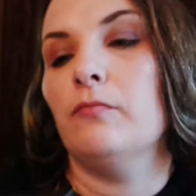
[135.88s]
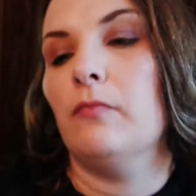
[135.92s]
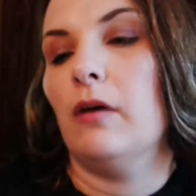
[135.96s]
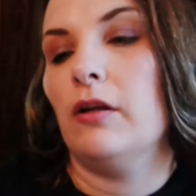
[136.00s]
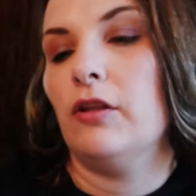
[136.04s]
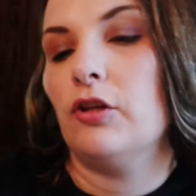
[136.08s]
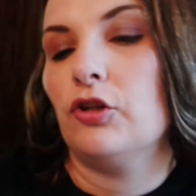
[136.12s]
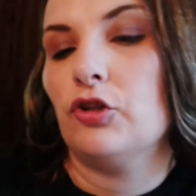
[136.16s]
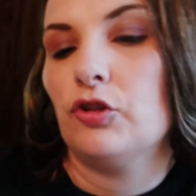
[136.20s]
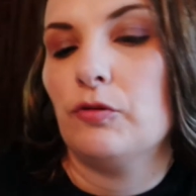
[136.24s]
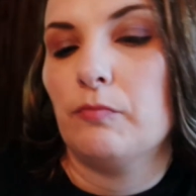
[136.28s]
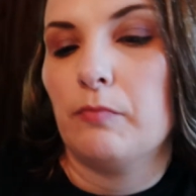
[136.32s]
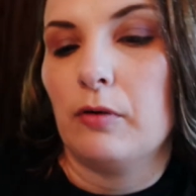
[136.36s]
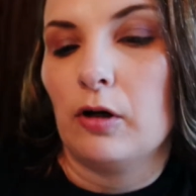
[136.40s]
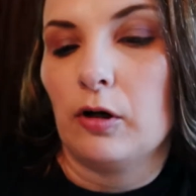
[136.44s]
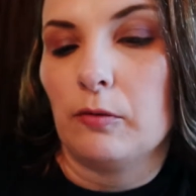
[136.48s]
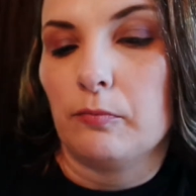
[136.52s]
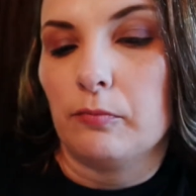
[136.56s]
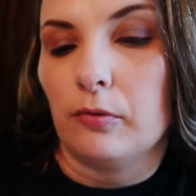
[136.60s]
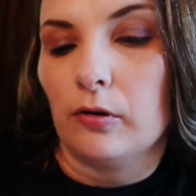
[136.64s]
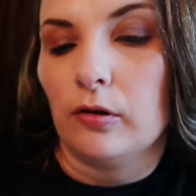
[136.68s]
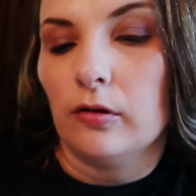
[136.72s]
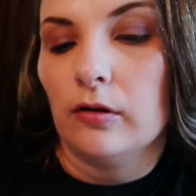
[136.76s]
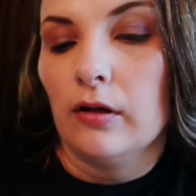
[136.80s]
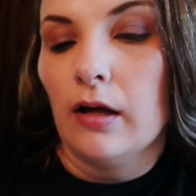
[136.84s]
mother's
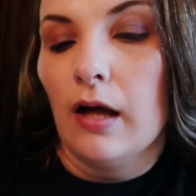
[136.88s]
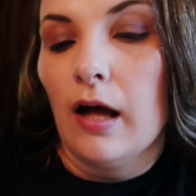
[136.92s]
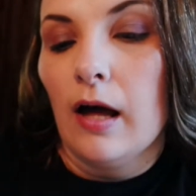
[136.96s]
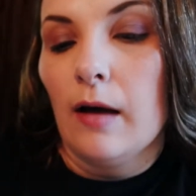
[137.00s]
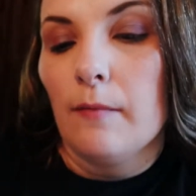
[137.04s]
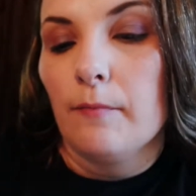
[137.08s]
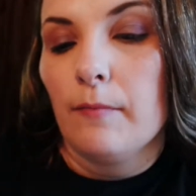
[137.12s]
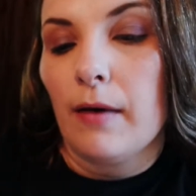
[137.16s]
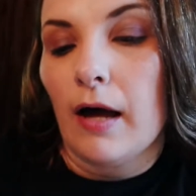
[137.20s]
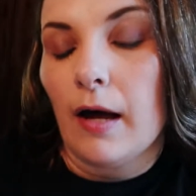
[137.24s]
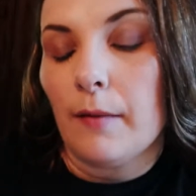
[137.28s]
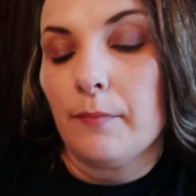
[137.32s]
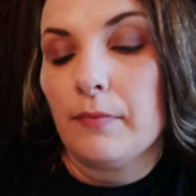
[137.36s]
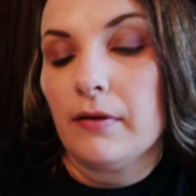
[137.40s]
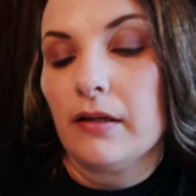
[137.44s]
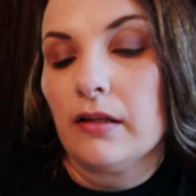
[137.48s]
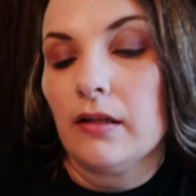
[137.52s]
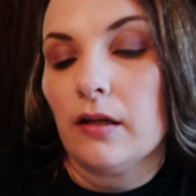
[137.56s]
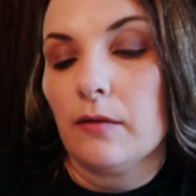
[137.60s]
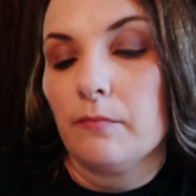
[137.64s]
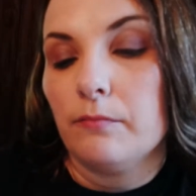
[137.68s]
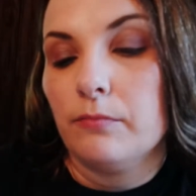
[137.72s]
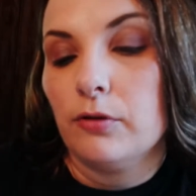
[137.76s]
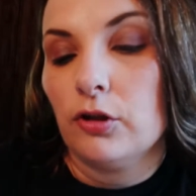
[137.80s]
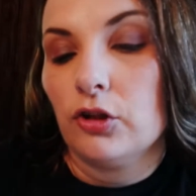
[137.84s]
purple. Pop
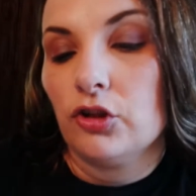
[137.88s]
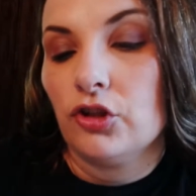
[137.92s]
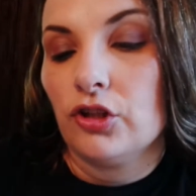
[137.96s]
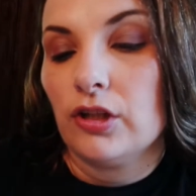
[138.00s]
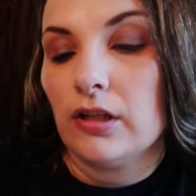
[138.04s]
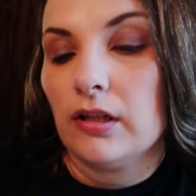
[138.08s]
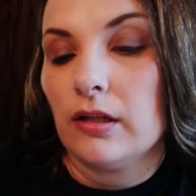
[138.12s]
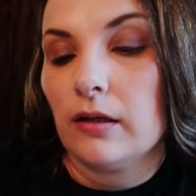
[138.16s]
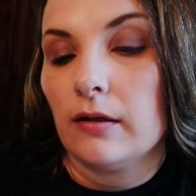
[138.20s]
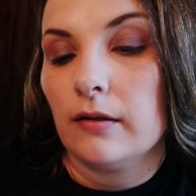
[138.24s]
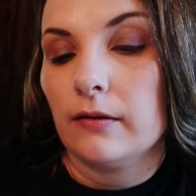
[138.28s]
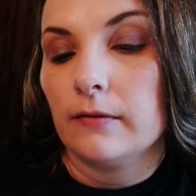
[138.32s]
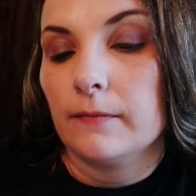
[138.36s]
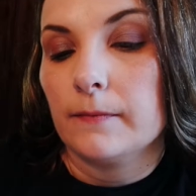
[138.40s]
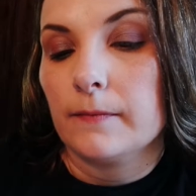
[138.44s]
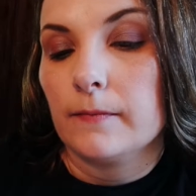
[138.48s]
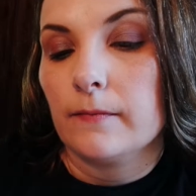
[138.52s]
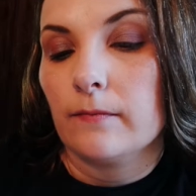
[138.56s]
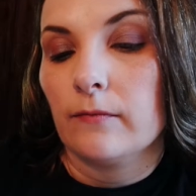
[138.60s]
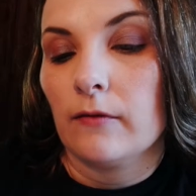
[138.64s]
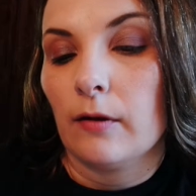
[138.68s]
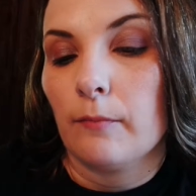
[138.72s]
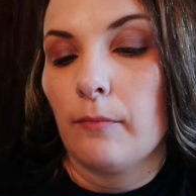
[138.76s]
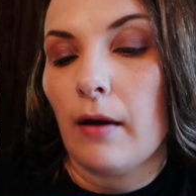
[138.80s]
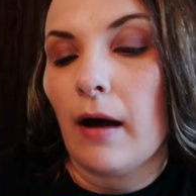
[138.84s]
it, push it,
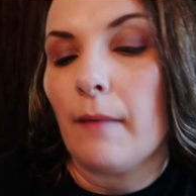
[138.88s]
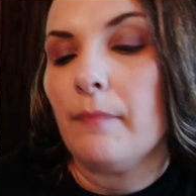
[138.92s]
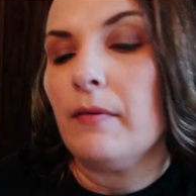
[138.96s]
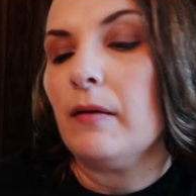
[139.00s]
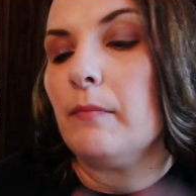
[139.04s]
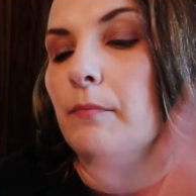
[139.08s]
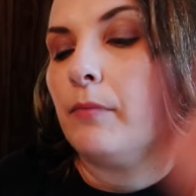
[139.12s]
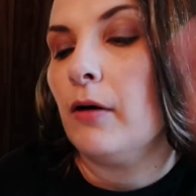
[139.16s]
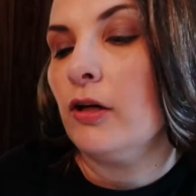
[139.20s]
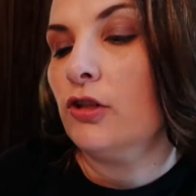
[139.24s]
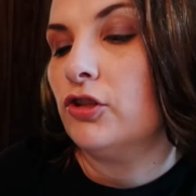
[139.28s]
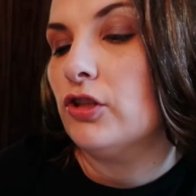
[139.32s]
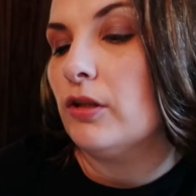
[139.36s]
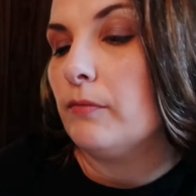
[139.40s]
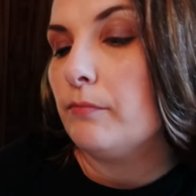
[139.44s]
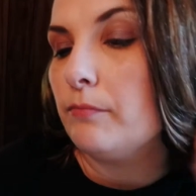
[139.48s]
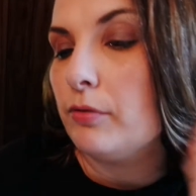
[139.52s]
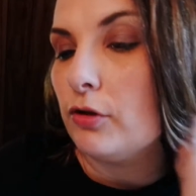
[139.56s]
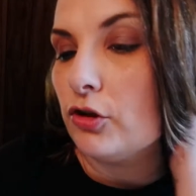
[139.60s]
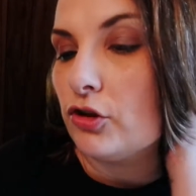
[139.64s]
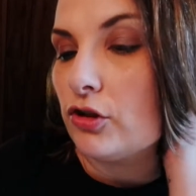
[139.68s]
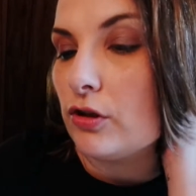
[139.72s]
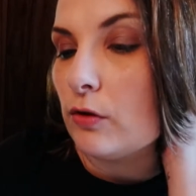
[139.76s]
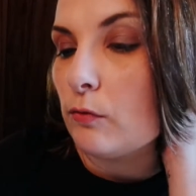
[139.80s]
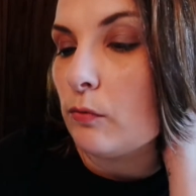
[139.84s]
pop it, punch it,
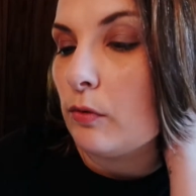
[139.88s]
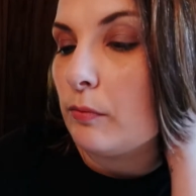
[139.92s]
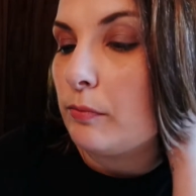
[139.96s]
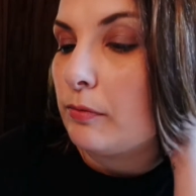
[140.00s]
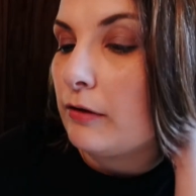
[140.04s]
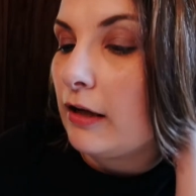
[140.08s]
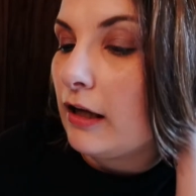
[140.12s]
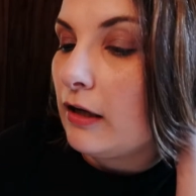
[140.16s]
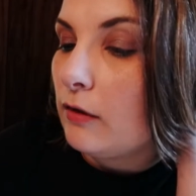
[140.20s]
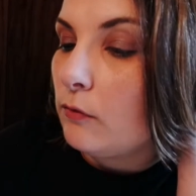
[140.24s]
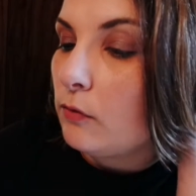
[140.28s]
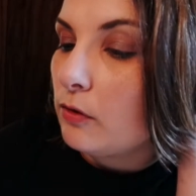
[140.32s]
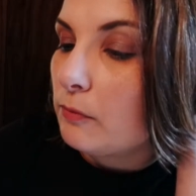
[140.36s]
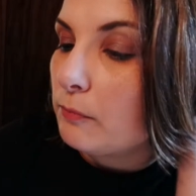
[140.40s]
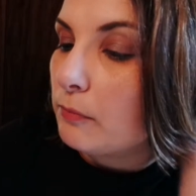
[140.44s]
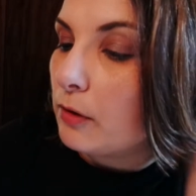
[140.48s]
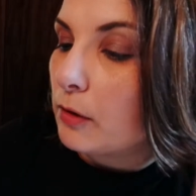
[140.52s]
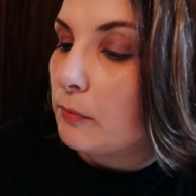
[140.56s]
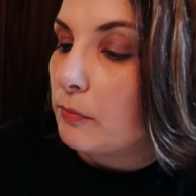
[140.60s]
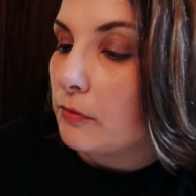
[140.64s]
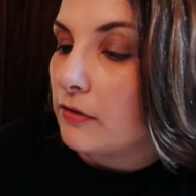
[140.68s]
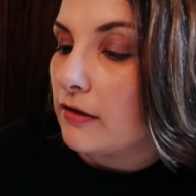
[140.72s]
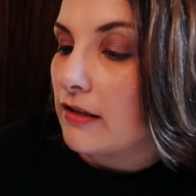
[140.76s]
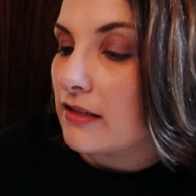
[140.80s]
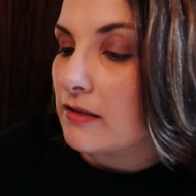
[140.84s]
push it. We're playing with
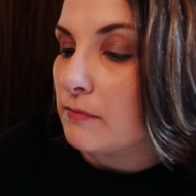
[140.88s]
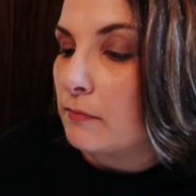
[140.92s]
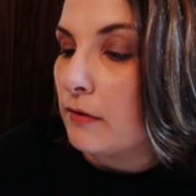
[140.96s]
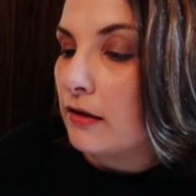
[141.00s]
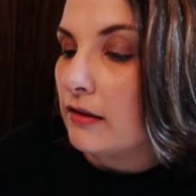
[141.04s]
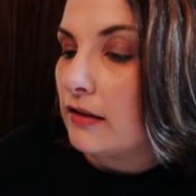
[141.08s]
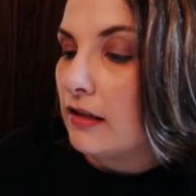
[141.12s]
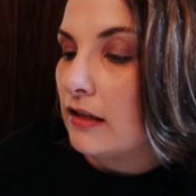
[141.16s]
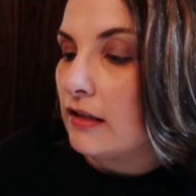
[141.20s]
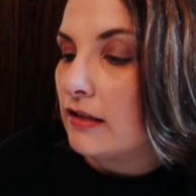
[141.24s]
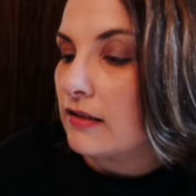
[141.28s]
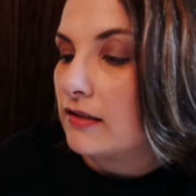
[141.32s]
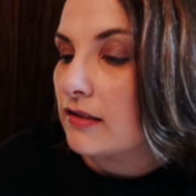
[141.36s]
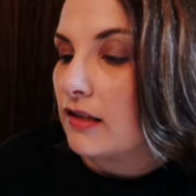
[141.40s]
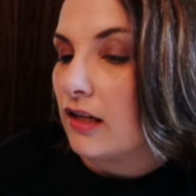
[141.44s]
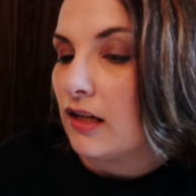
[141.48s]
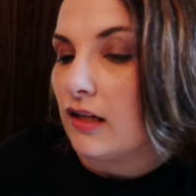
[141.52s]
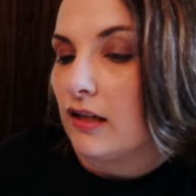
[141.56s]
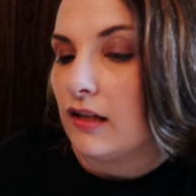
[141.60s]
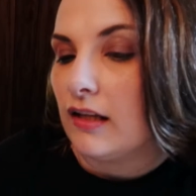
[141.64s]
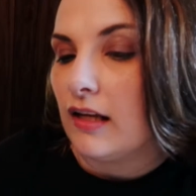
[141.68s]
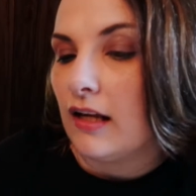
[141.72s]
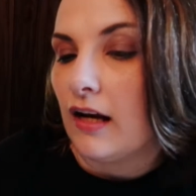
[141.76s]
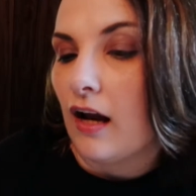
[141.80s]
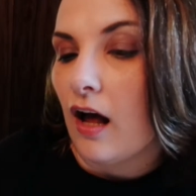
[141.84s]
purple this month, and it's going
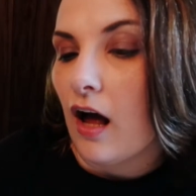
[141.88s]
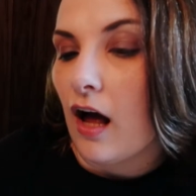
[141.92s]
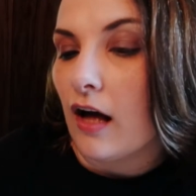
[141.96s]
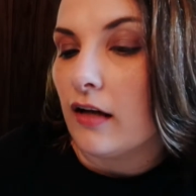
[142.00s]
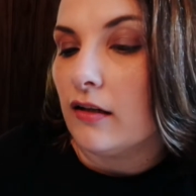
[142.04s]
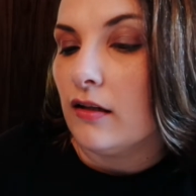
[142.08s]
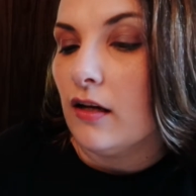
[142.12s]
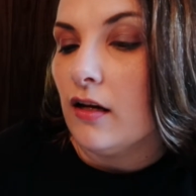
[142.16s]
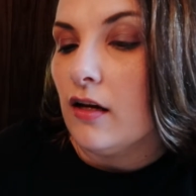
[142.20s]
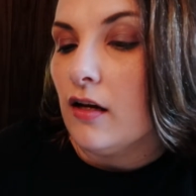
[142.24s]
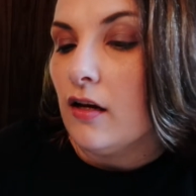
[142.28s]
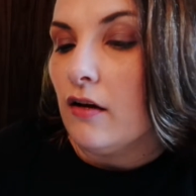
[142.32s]
to get hot.